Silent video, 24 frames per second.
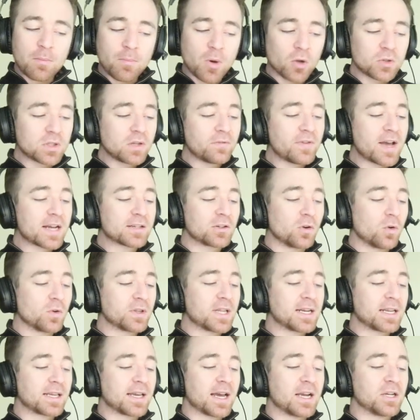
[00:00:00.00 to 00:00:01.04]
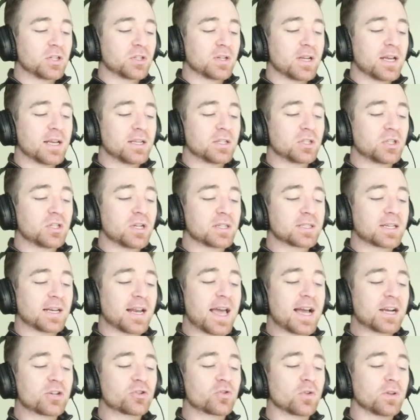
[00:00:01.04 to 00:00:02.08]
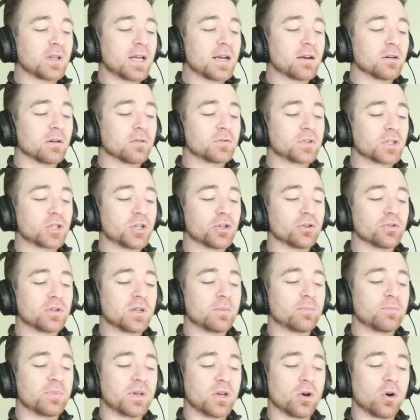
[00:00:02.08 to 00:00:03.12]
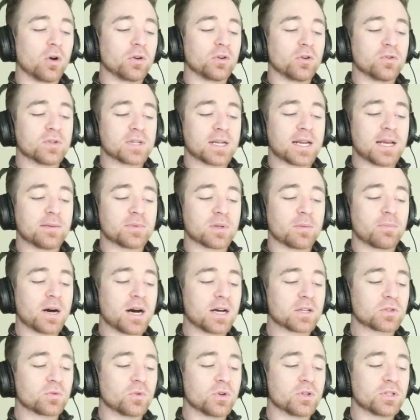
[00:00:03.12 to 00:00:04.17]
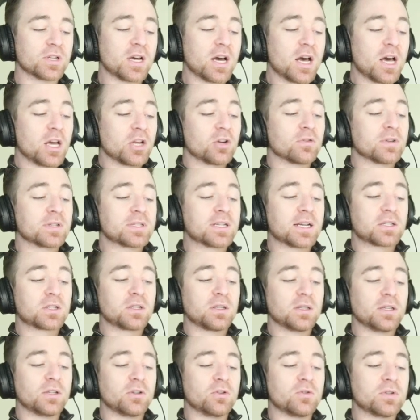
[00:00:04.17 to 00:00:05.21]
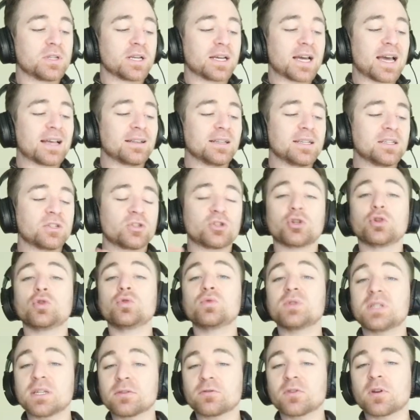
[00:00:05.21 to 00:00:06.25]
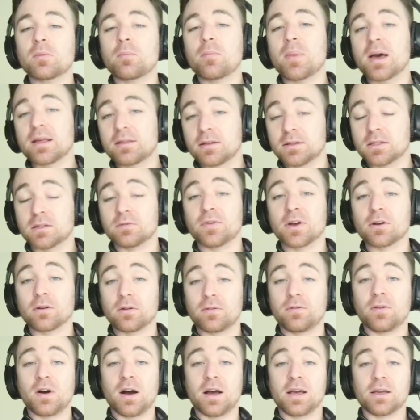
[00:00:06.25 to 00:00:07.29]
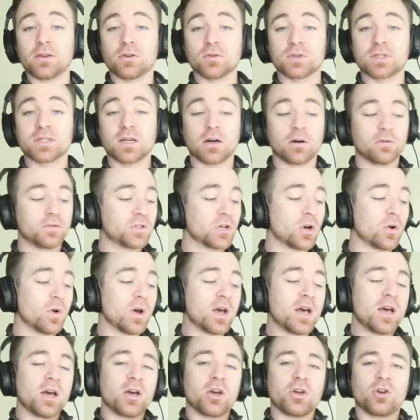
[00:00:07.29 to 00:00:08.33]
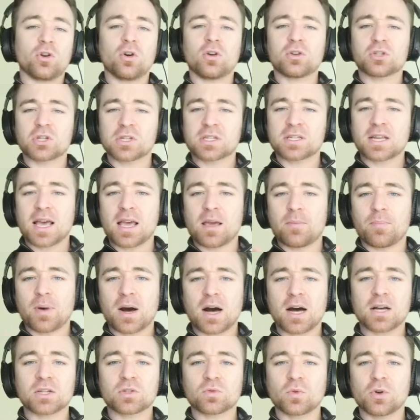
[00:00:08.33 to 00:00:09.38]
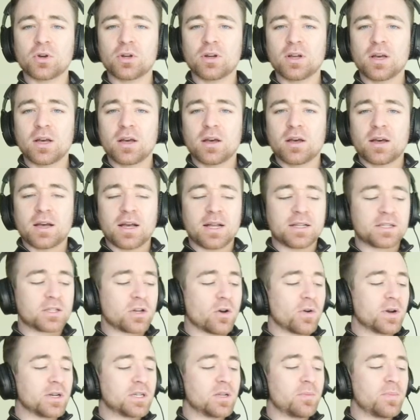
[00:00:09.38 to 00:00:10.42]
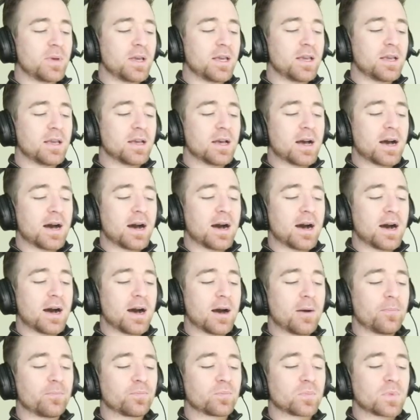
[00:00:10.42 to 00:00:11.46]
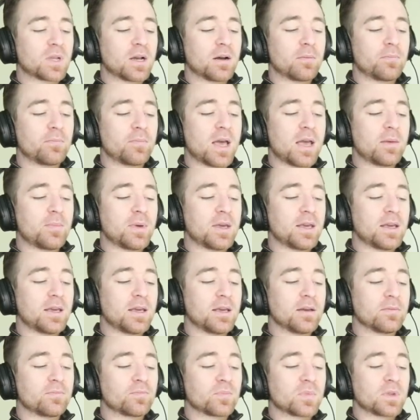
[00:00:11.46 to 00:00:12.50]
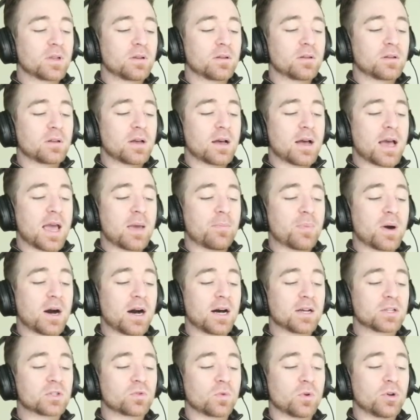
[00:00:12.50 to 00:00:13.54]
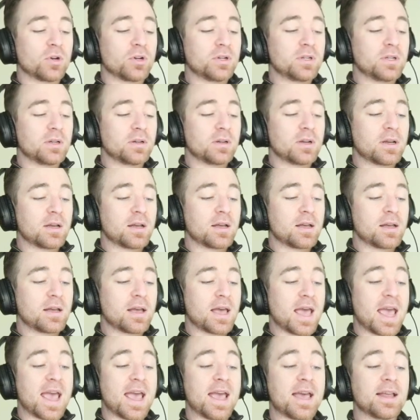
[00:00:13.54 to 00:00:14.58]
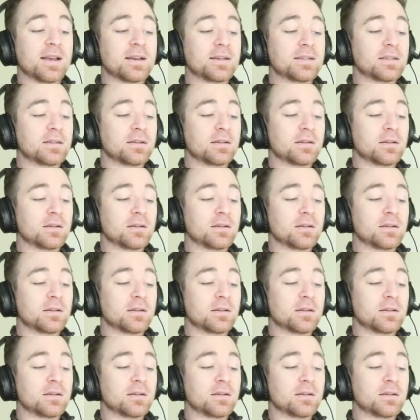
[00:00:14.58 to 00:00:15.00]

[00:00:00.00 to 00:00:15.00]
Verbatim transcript: Multi-factor authentication is just an extra layer of security beyond usernames and passwords. You're essentially using at least two different methods of verifying yourself. So not just a password, it's going to be um, maybe a password and